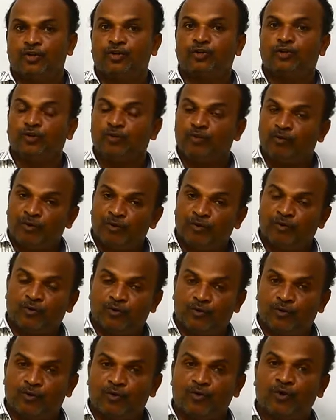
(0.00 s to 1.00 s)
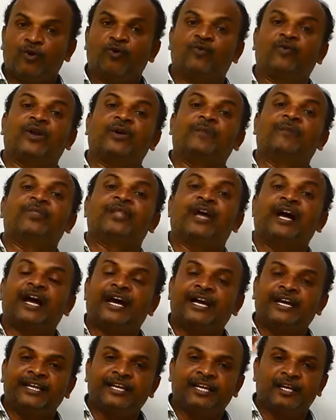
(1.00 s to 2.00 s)
to move from
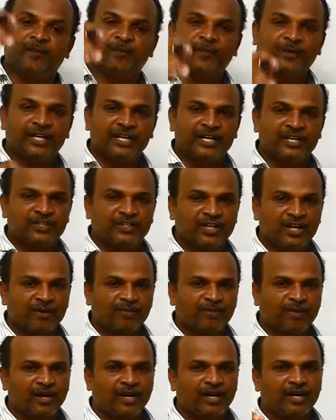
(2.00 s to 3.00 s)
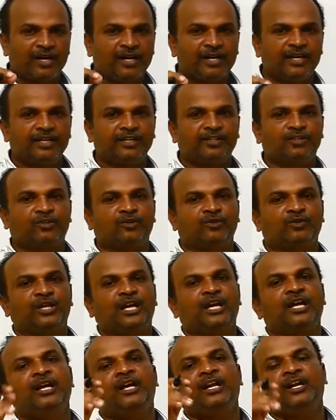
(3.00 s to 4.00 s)
higher potential point to
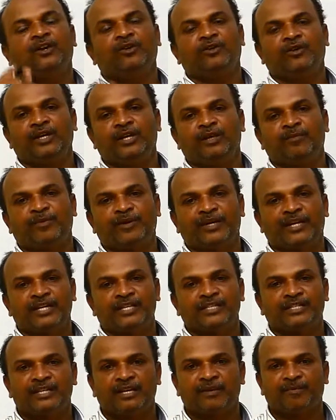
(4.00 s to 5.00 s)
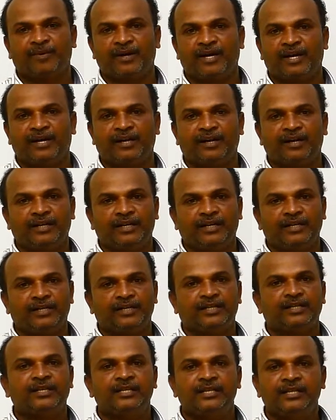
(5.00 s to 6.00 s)
the lower potential
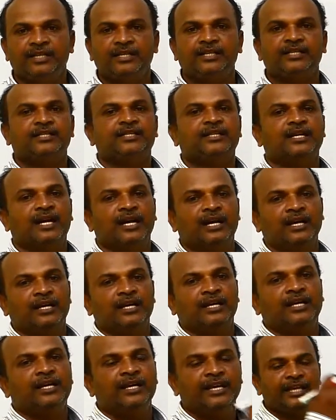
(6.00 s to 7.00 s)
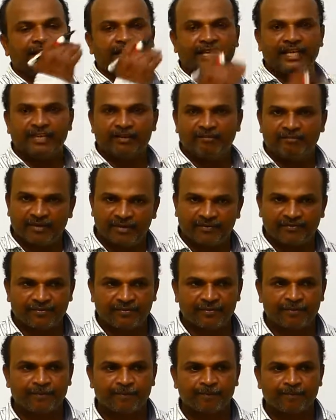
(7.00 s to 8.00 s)
point is called E M
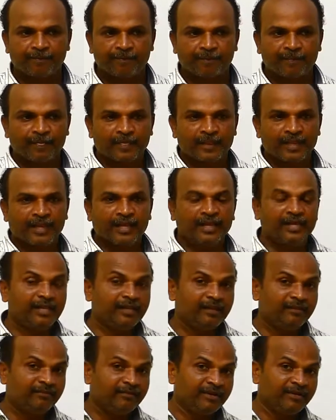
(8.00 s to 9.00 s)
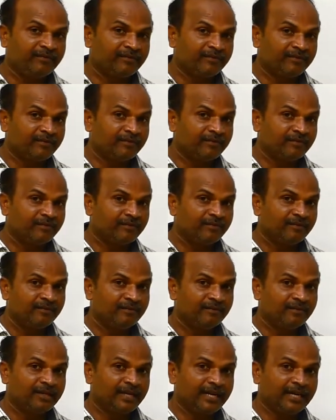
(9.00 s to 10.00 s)
F. E M F,
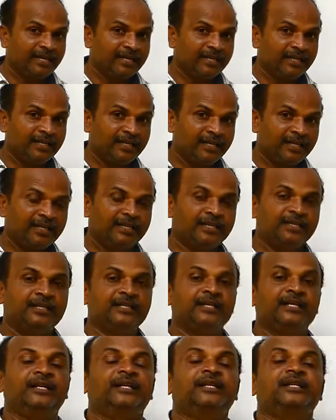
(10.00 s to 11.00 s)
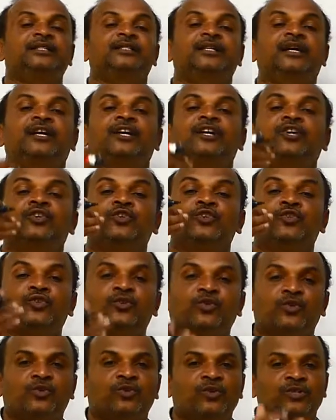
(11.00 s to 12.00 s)
right, is it is the
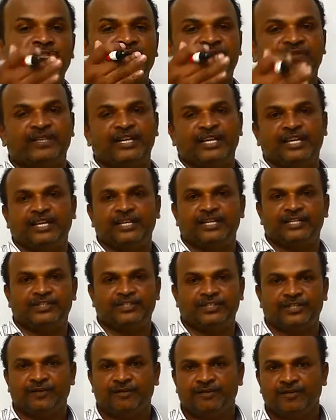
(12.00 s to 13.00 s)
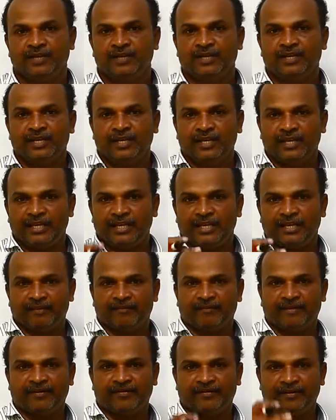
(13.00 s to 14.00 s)
source of the energy. E
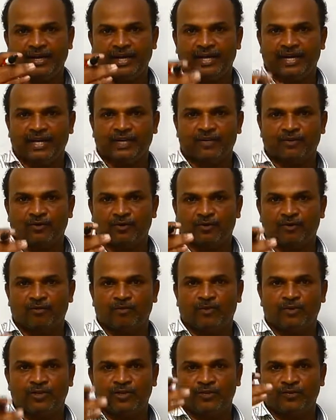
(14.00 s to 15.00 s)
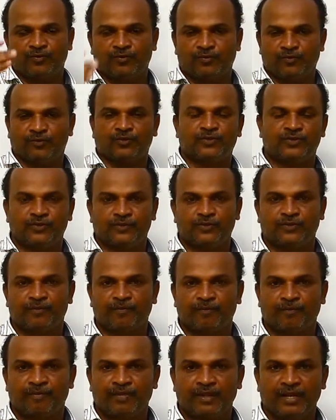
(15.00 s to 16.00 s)
M F, electromotive force,
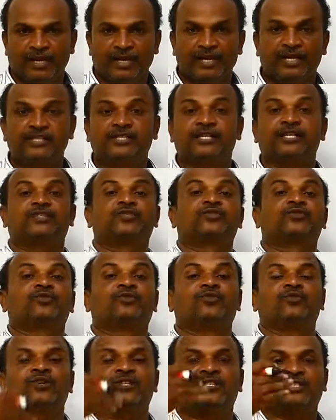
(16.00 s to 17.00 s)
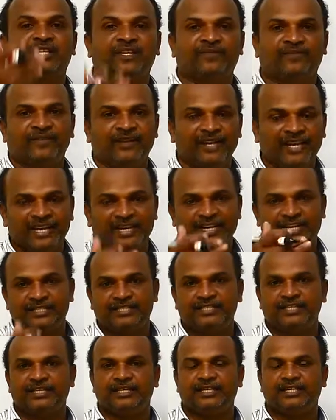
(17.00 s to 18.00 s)
it is the source of
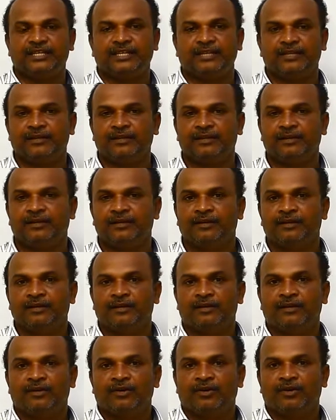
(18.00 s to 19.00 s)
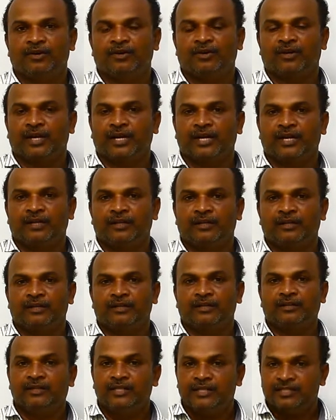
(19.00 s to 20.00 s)
energy, right?
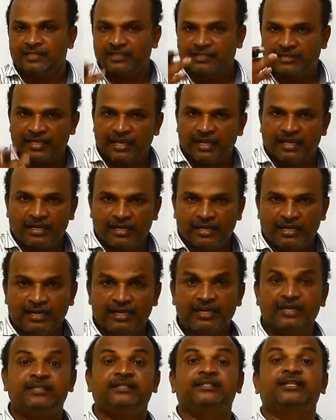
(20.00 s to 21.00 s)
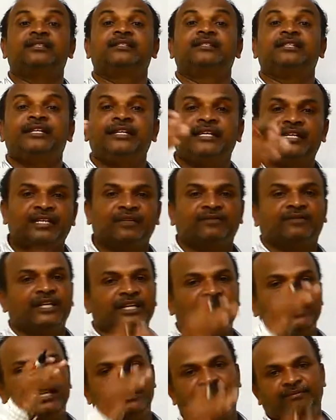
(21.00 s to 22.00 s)
This cell is the seat of the
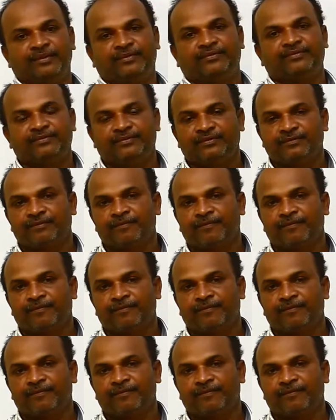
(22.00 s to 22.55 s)
E M F.